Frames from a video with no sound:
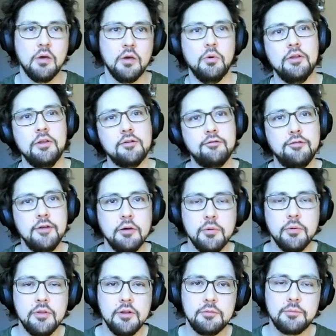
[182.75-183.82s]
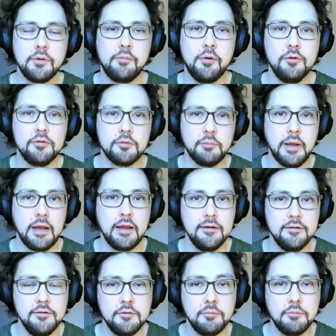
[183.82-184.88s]
We interfere with these proposed
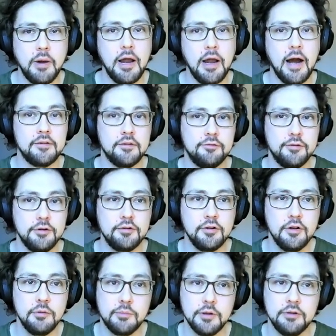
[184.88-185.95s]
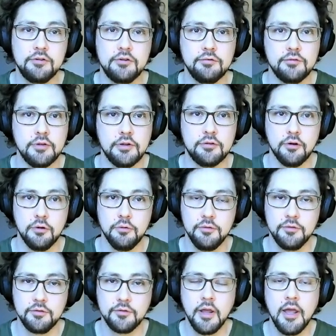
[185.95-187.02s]
mechanisms by artificially pitch shifting
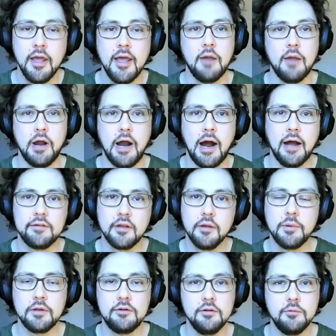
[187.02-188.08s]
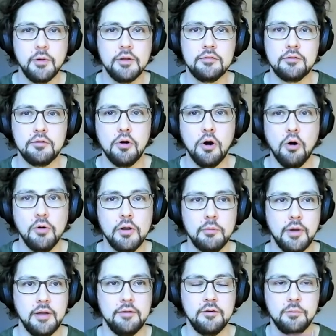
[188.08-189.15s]
tones and by asking participants to hold a
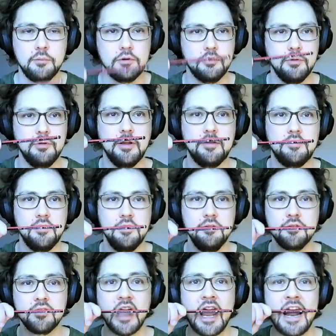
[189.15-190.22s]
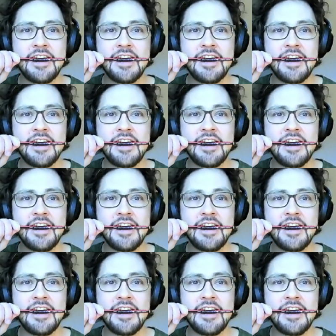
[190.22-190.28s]
pencil between their teeth